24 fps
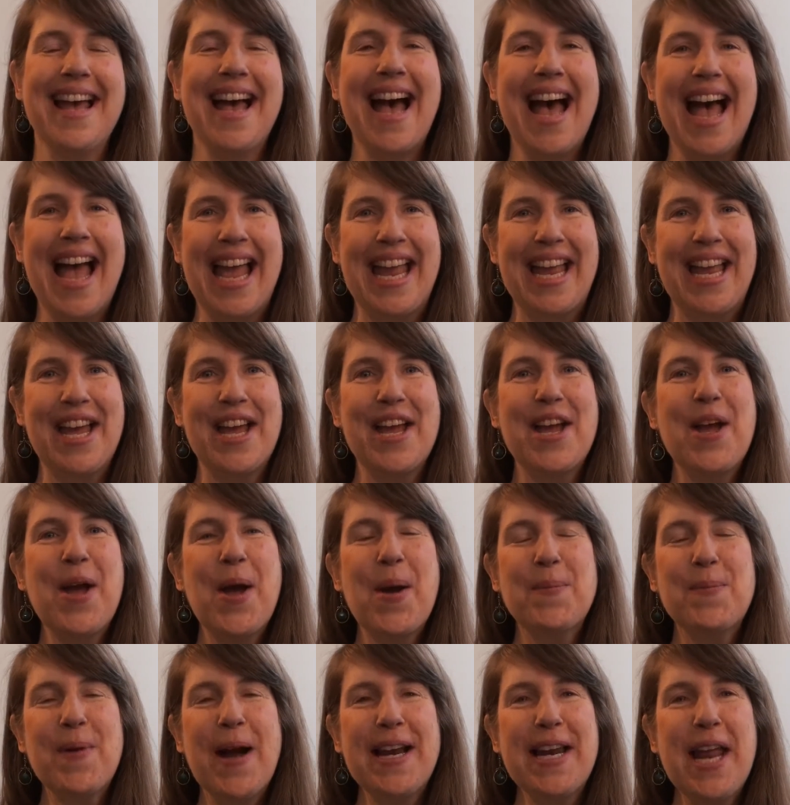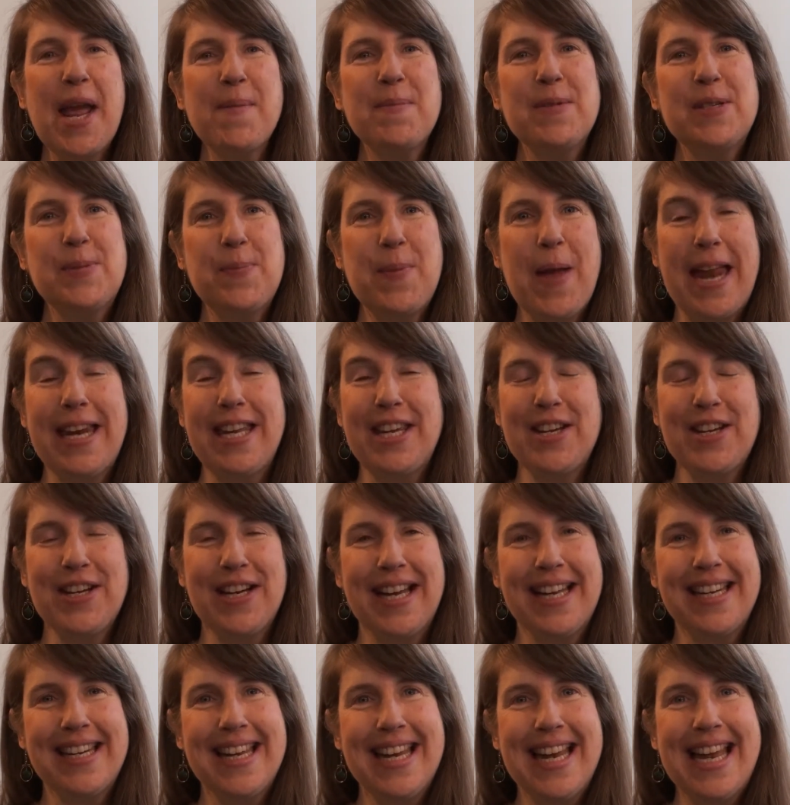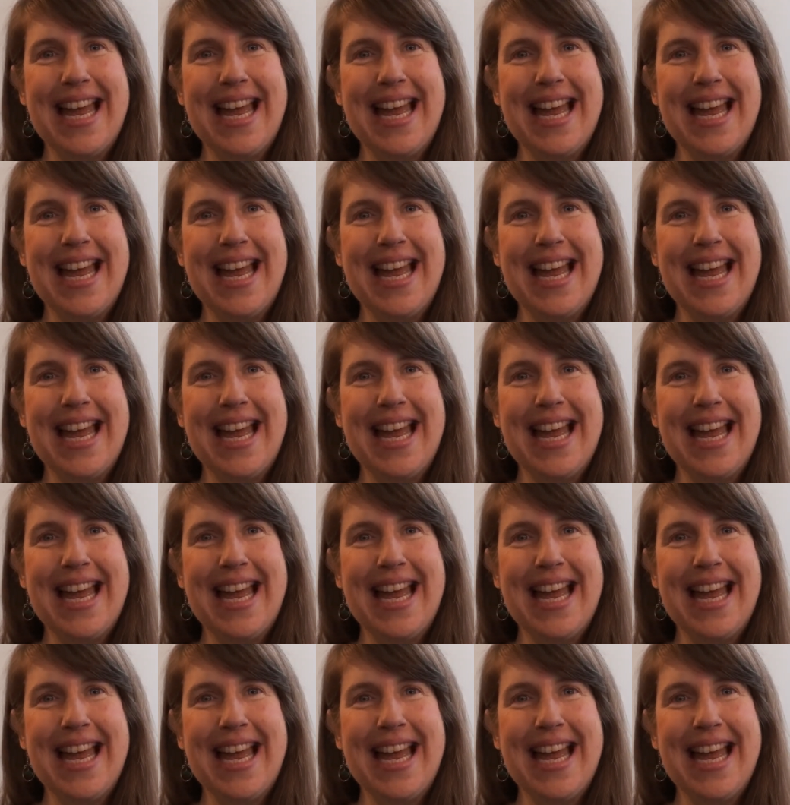Hi, my name is Penny Hood.